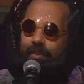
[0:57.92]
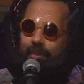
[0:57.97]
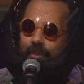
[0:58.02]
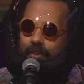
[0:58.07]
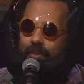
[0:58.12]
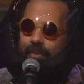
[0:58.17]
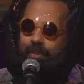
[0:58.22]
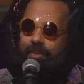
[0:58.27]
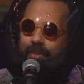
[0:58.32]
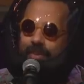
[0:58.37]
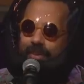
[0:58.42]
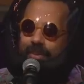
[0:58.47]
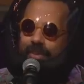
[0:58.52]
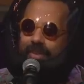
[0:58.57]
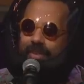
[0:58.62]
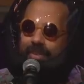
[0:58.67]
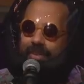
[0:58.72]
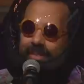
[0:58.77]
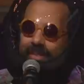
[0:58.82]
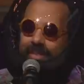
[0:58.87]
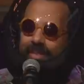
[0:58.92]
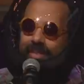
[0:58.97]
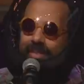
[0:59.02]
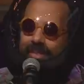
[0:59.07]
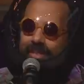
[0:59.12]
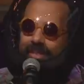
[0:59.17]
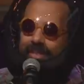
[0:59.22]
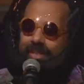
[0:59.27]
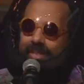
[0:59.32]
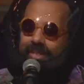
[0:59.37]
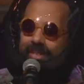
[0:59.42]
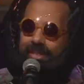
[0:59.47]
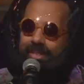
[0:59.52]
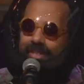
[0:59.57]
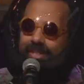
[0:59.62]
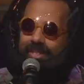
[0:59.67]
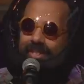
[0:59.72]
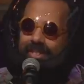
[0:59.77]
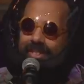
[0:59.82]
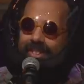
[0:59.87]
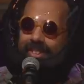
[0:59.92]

Nobody speaks.